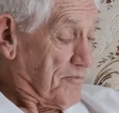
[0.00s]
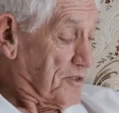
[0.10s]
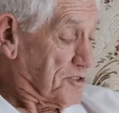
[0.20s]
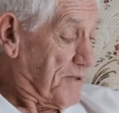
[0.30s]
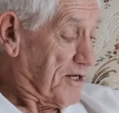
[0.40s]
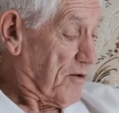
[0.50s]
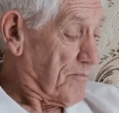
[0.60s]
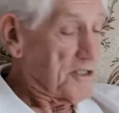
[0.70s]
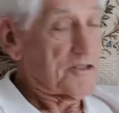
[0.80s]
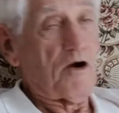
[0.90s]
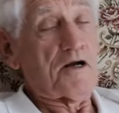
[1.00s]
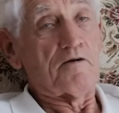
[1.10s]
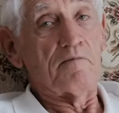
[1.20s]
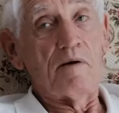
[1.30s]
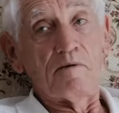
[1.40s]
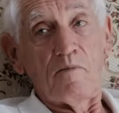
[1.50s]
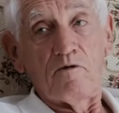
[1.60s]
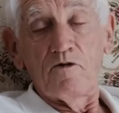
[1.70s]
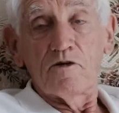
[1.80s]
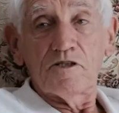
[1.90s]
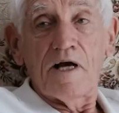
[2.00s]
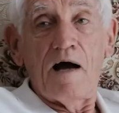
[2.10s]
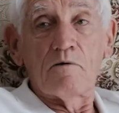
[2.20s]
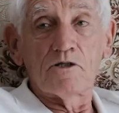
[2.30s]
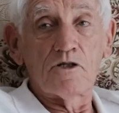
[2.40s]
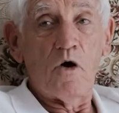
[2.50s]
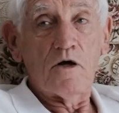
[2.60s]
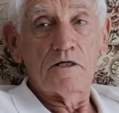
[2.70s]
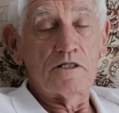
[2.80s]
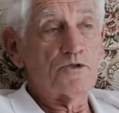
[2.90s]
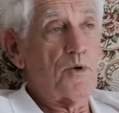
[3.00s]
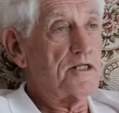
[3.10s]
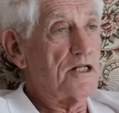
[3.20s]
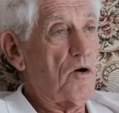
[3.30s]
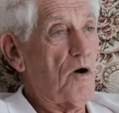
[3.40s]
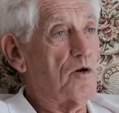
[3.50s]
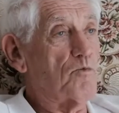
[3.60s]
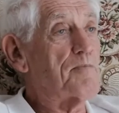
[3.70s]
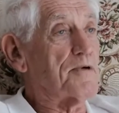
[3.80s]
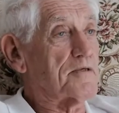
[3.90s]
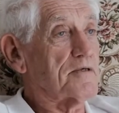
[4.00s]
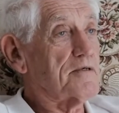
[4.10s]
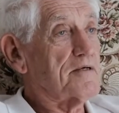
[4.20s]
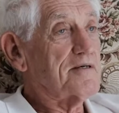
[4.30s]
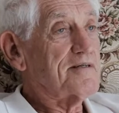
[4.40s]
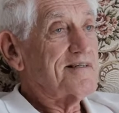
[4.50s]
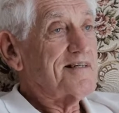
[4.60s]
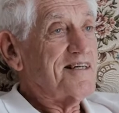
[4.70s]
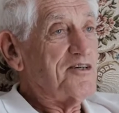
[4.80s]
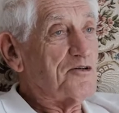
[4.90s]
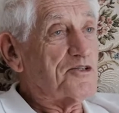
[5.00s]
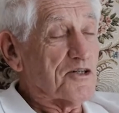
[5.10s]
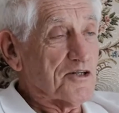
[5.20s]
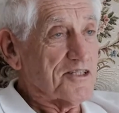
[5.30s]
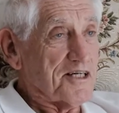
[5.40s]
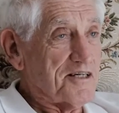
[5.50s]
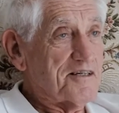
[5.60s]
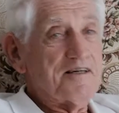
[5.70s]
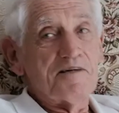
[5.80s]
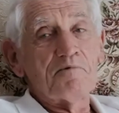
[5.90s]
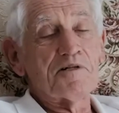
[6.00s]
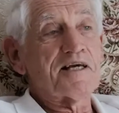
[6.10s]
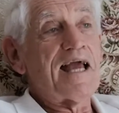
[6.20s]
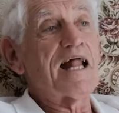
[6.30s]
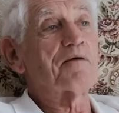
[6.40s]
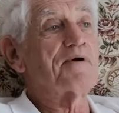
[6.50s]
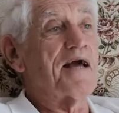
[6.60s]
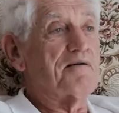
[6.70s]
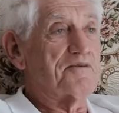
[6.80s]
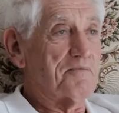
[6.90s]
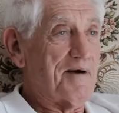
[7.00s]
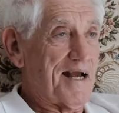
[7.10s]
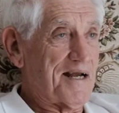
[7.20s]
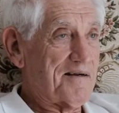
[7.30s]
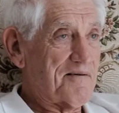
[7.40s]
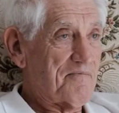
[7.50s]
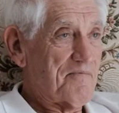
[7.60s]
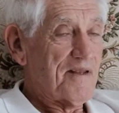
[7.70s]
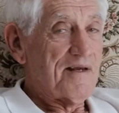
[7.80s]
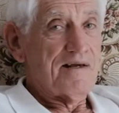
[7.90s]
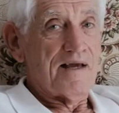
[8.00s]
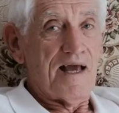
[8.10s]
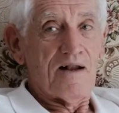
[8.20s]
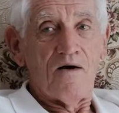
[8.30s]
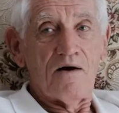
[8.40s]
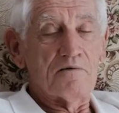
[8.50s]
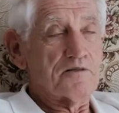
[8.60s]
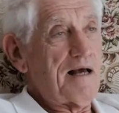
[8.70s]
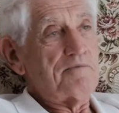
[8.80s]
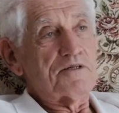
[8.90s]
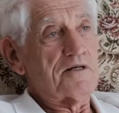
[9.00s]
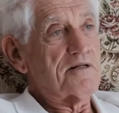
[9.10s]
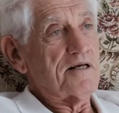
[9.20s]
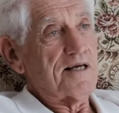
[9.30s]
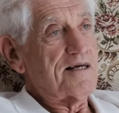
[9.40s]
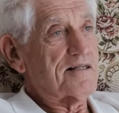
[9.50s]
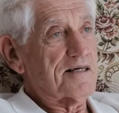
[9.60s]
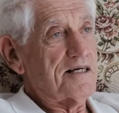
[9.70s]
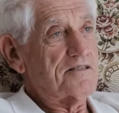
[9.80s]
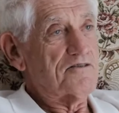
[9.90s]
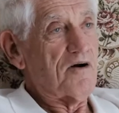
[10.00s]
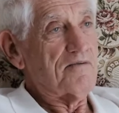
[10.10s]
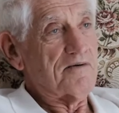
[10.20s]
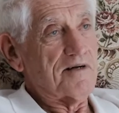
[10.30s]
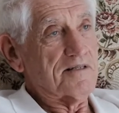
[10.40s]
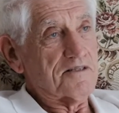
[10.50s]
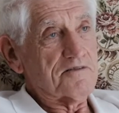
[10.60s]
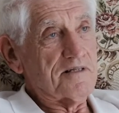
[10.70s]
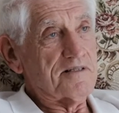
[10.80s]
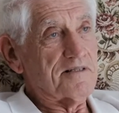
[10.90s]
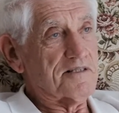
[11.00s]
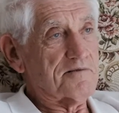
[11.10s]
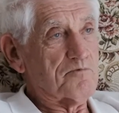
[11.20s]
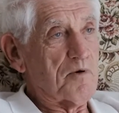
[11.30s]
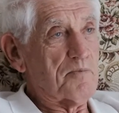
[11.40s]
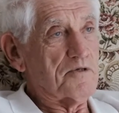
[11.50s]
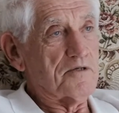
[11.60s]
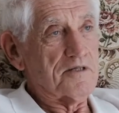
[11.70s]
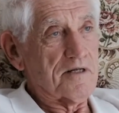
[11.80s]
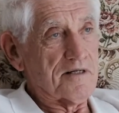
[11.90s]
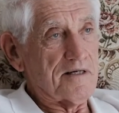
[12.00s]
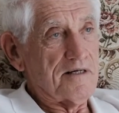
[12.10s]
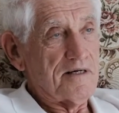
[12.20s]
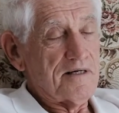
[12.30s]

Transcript: as best I could remember, my first car was a 1929 Whippet utility with a canopy over the back. And I was absolutely king of the kids driving around the street in this Whippet utility.